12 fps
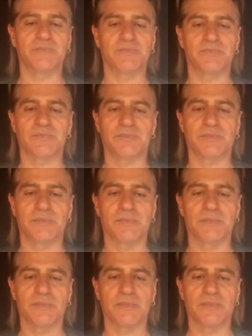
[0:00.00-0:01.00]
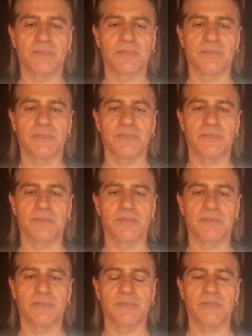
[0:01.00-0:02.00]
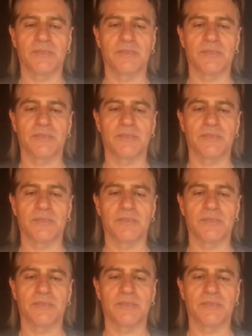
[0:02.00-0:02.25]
Nobody speaks.